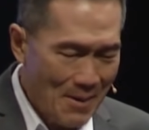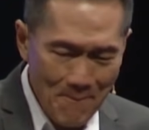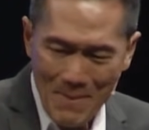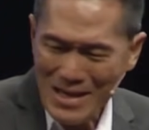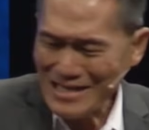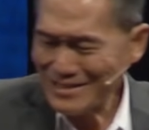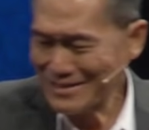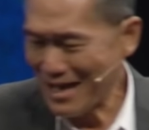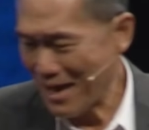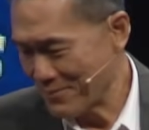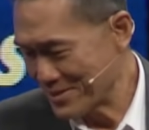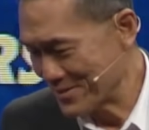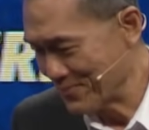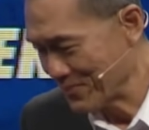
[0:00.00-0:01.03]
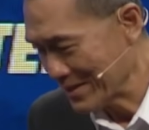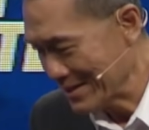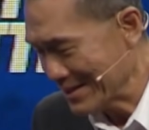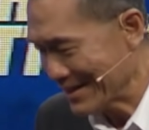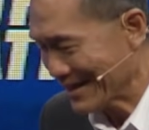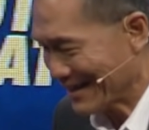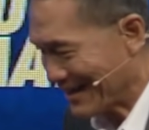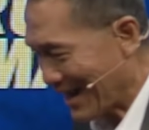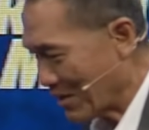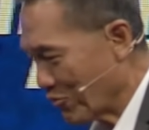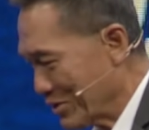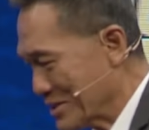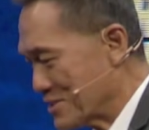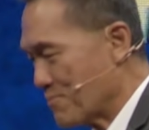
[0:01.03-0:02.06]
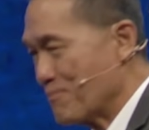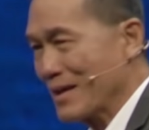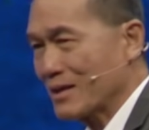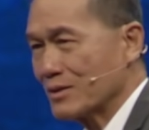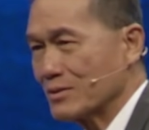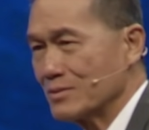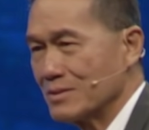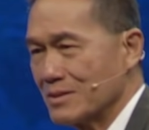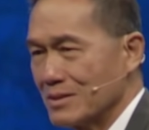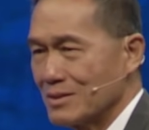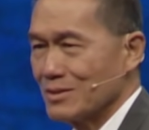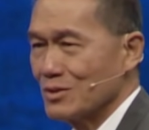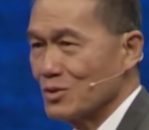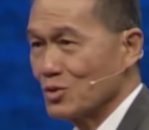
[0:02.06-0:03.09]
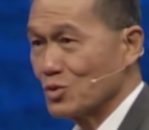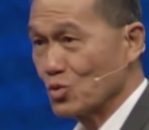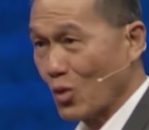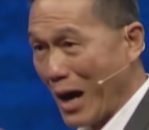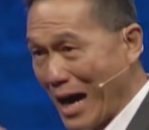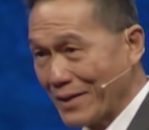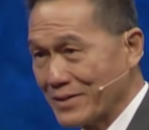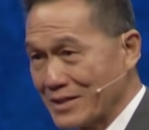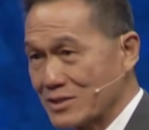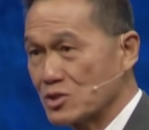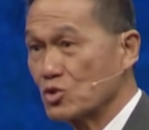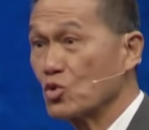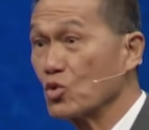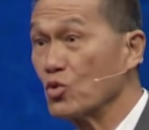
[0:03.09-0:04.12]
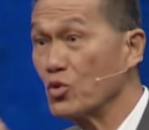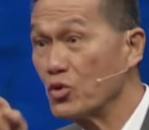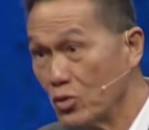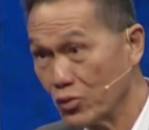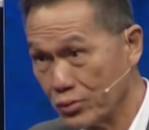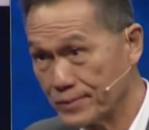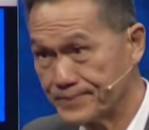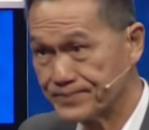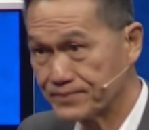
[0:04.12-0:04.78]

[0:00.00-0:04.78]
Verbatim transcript: Many times, God will speak to others through you.